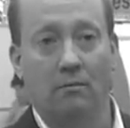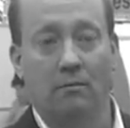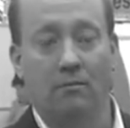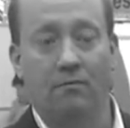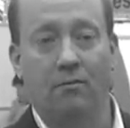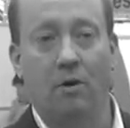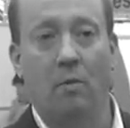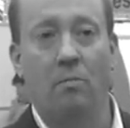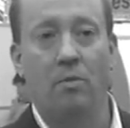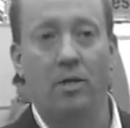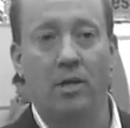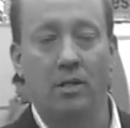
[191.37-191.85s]

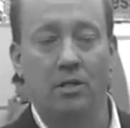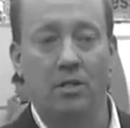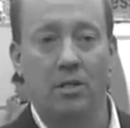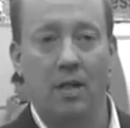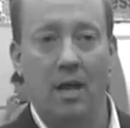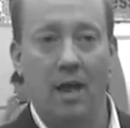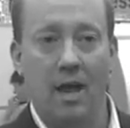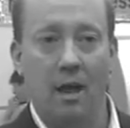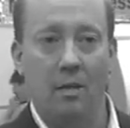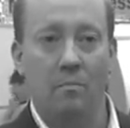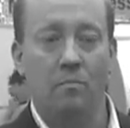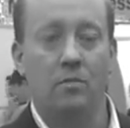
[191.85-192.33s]
from this
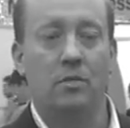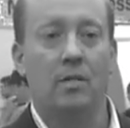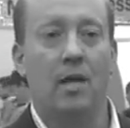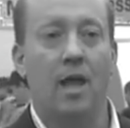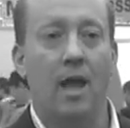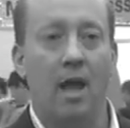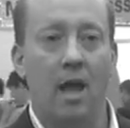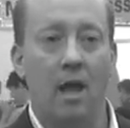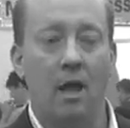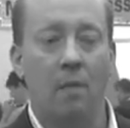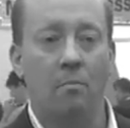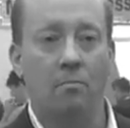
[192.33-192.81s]

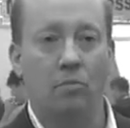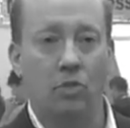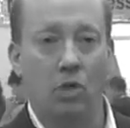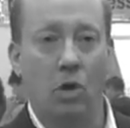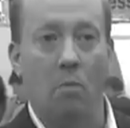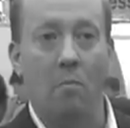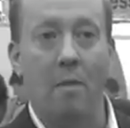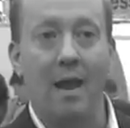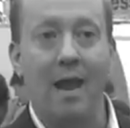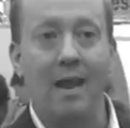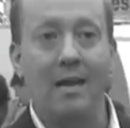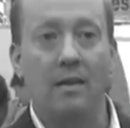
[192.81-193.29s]
M2M
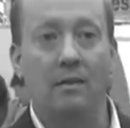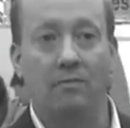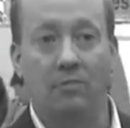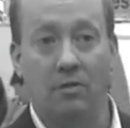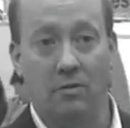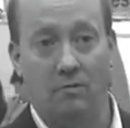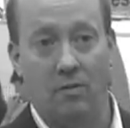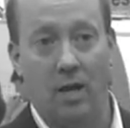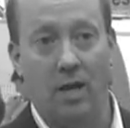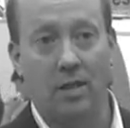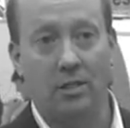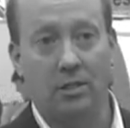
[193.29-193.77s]
domain of
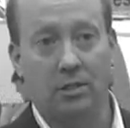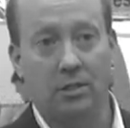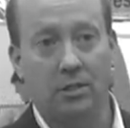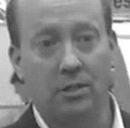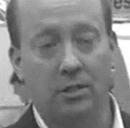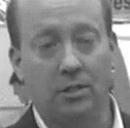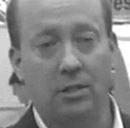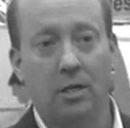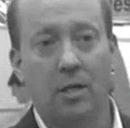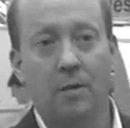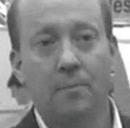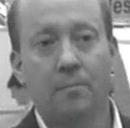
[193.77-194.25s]

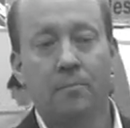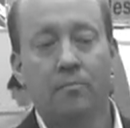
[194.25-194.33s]
devices,